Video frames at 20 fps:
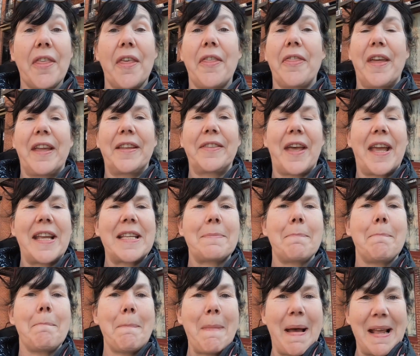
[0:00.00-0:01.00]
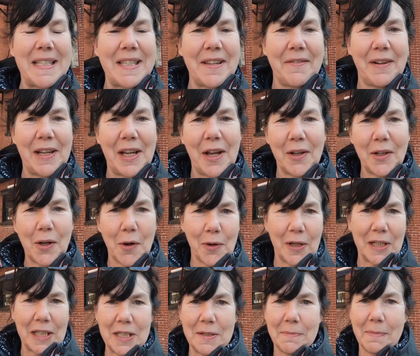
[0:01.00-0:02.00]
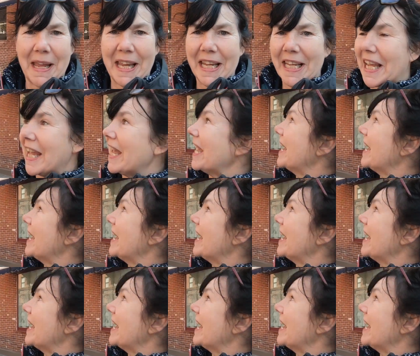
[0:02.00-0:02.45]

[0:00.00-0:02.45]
other thing that is massively iconic to me